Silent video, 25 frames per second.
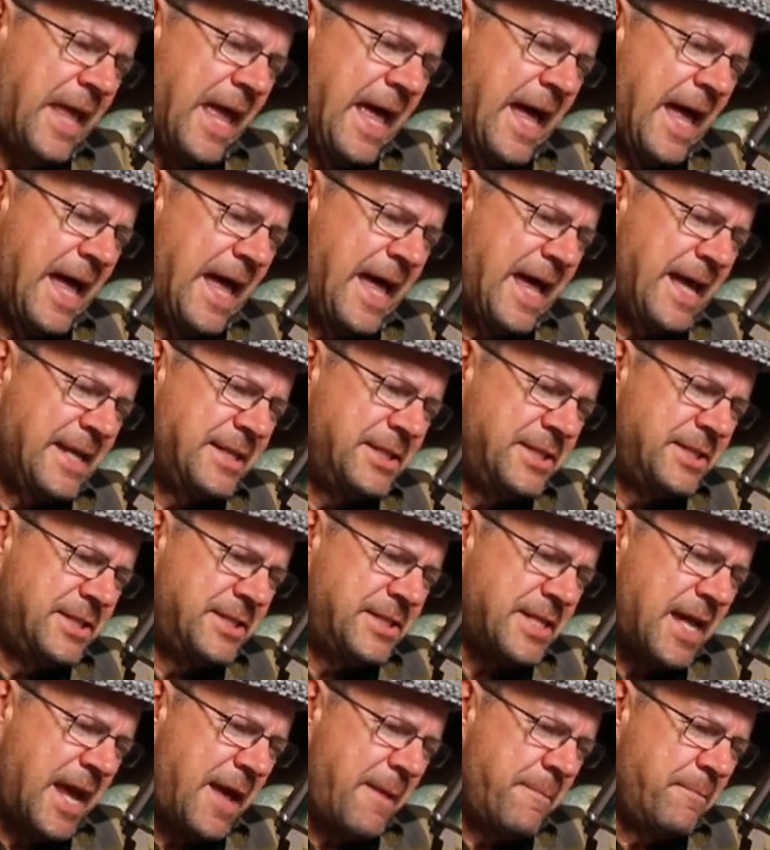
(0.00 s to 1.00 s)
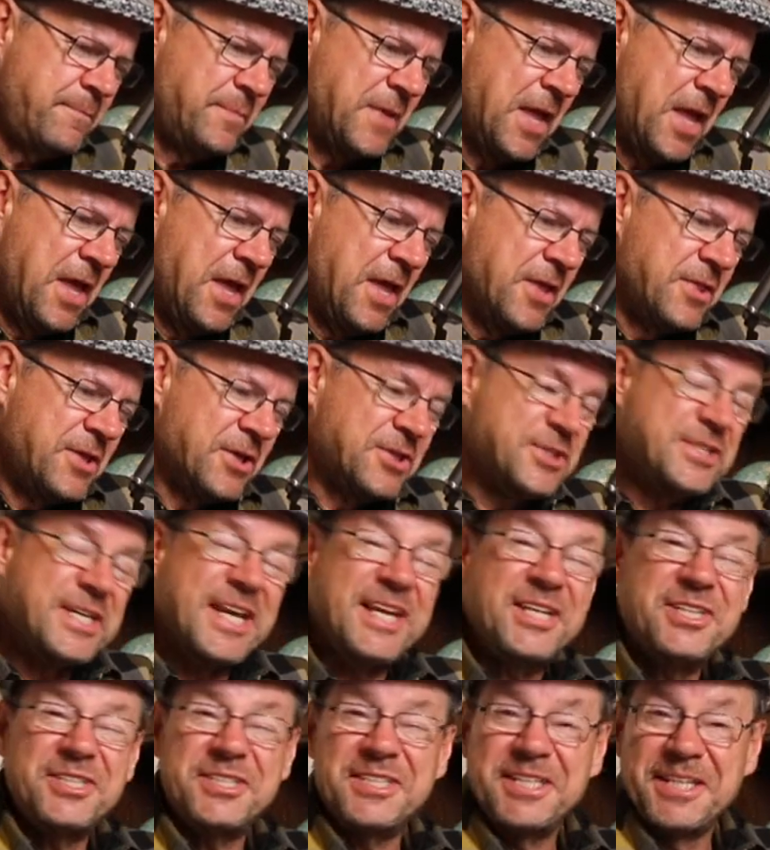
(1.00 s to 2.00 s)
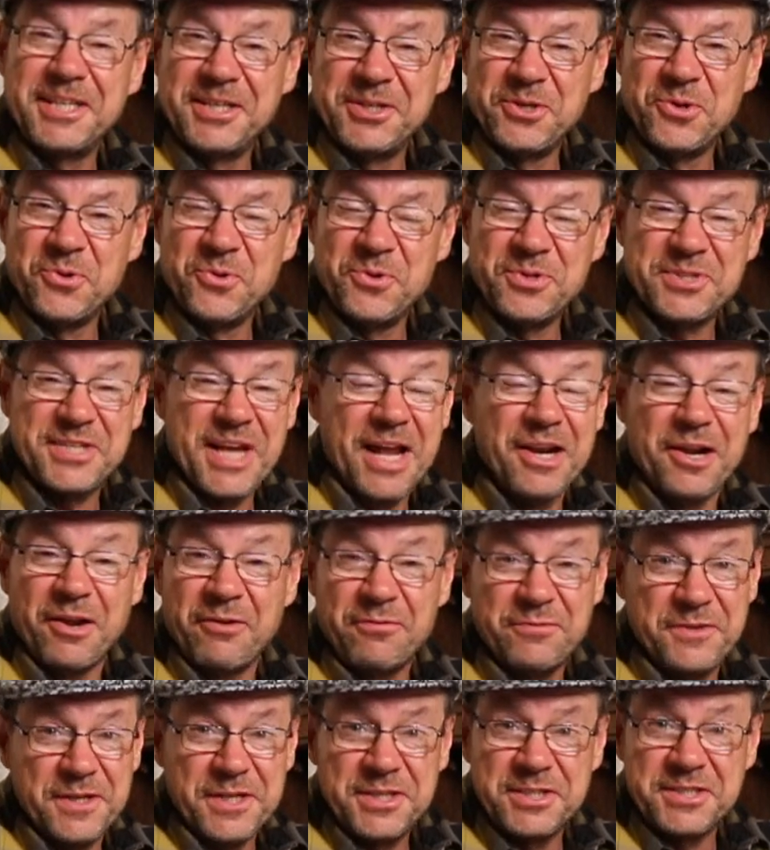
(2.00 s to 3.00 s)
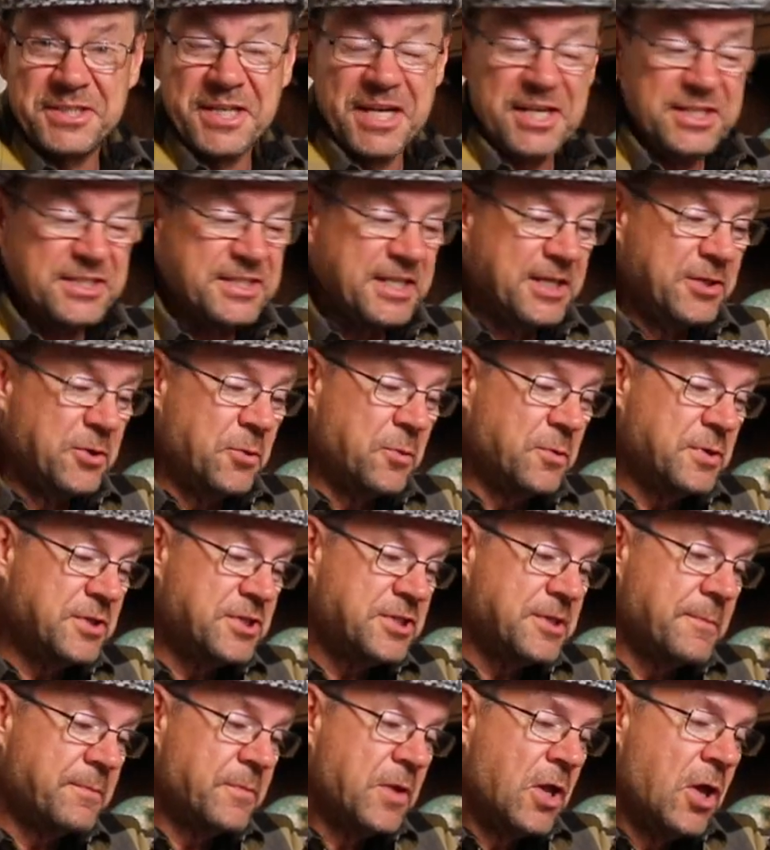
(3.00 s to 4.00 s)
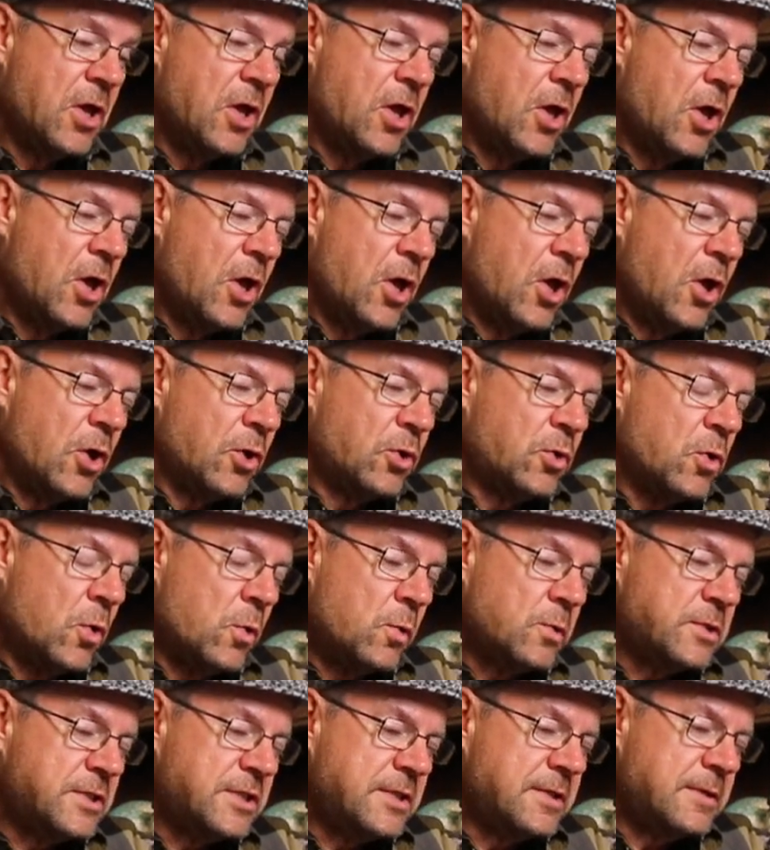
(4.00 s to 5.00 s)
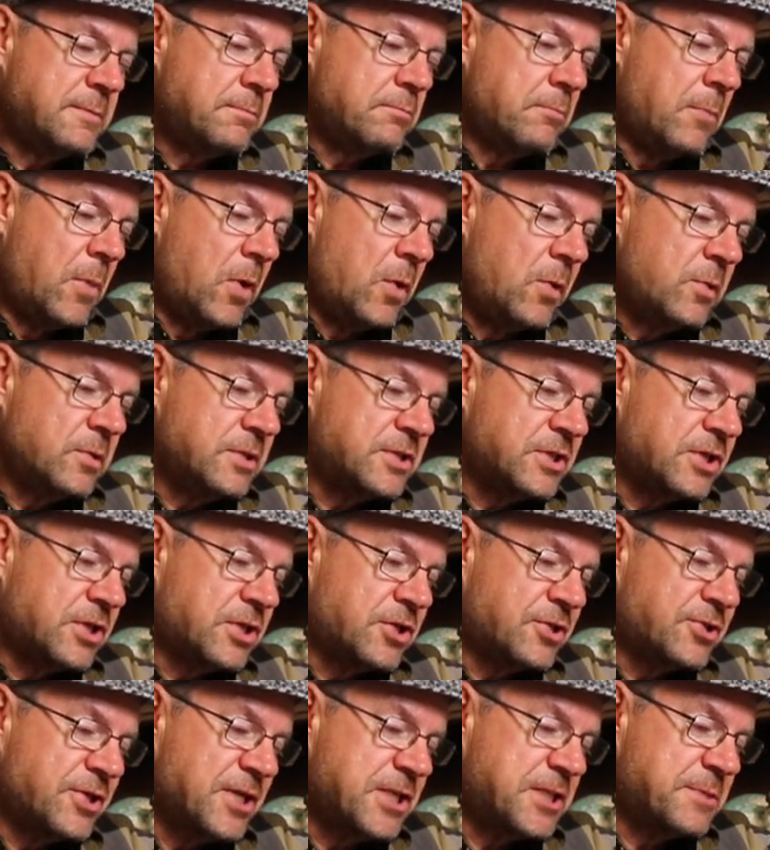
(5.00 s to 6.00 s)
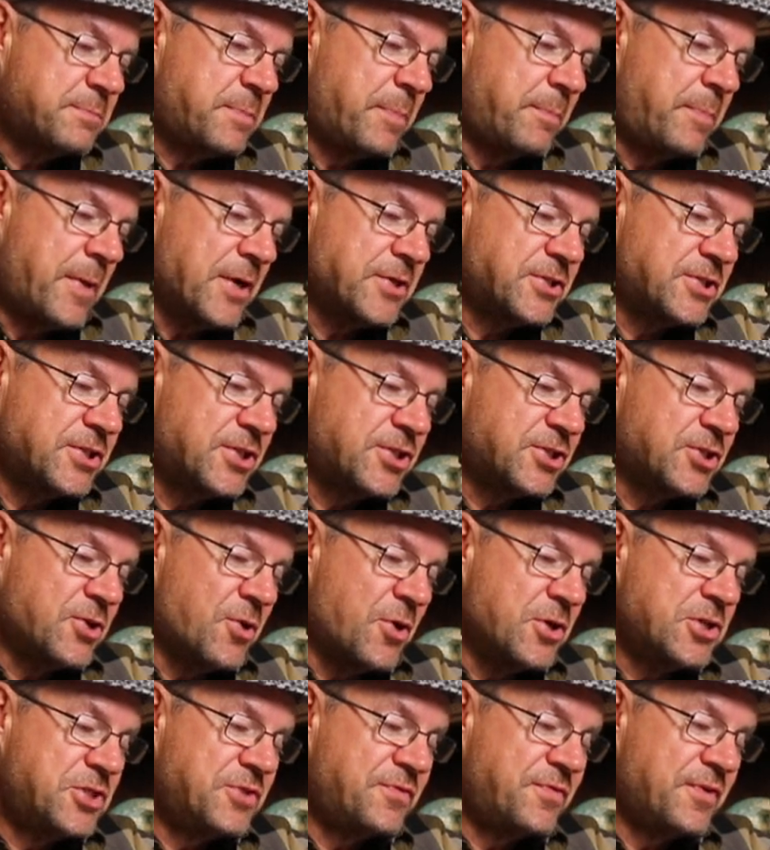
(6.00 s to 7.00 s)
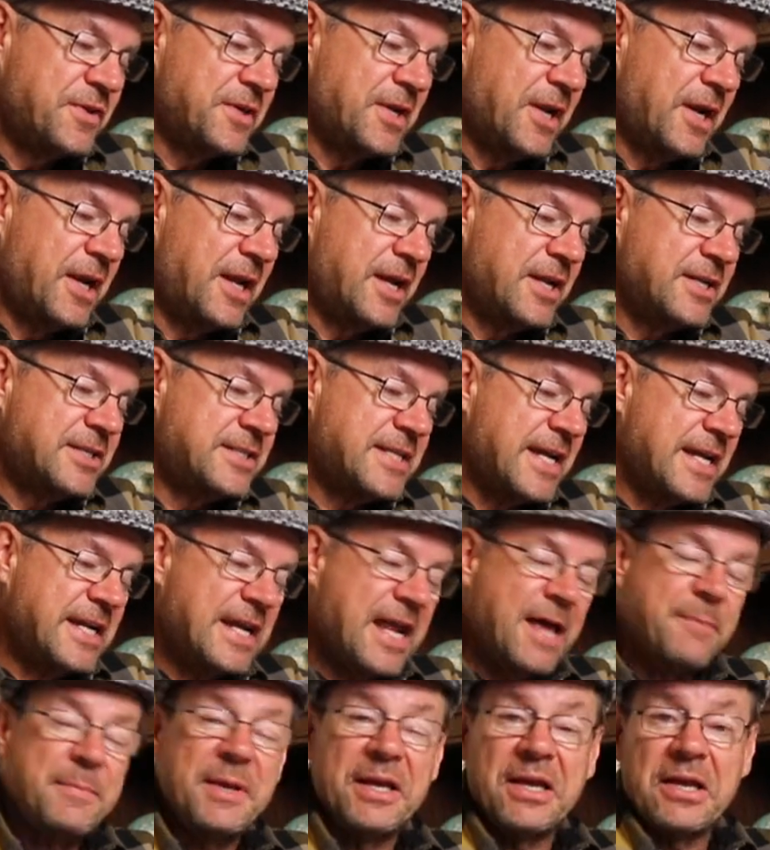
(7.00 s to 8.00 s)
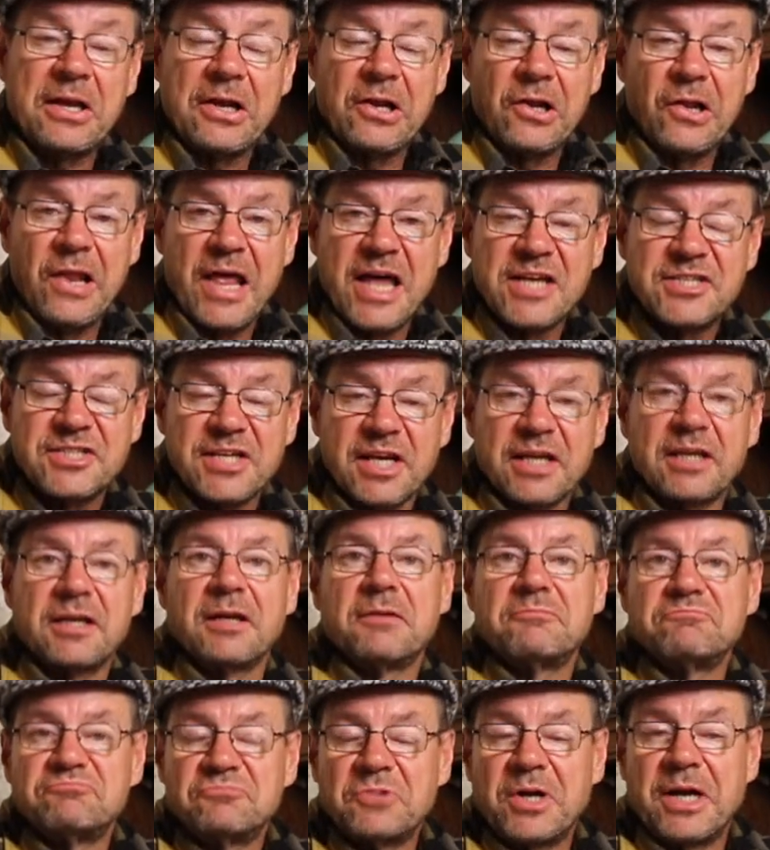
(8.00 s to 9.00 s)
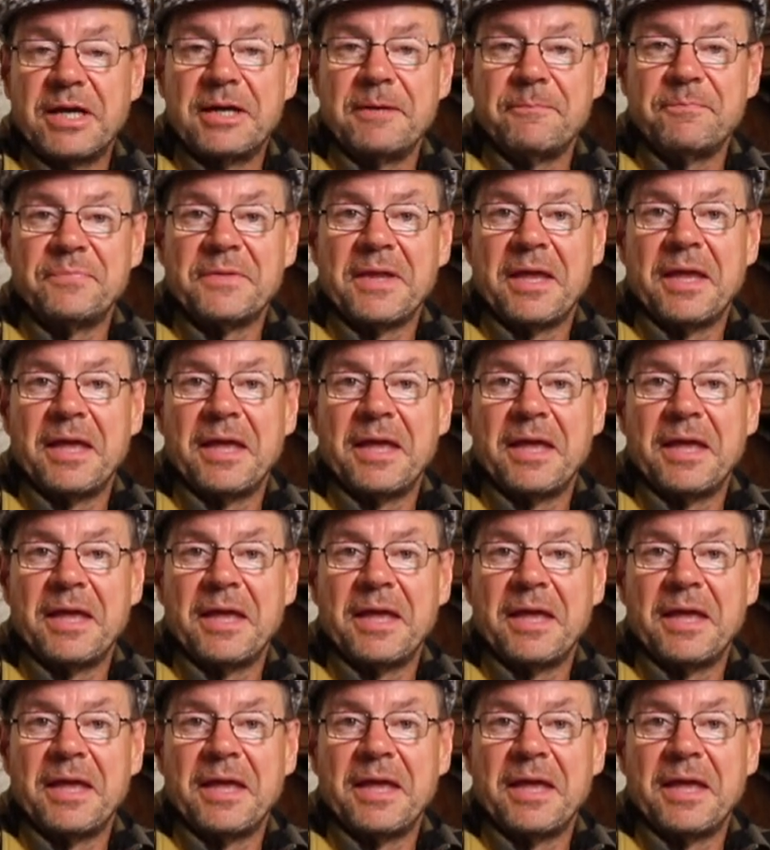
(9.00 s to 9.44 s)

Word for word: and their tasting notes, I love these tasting notes: golden, malt, crisp, butterscotch, vanilla, dynamic, classic, right.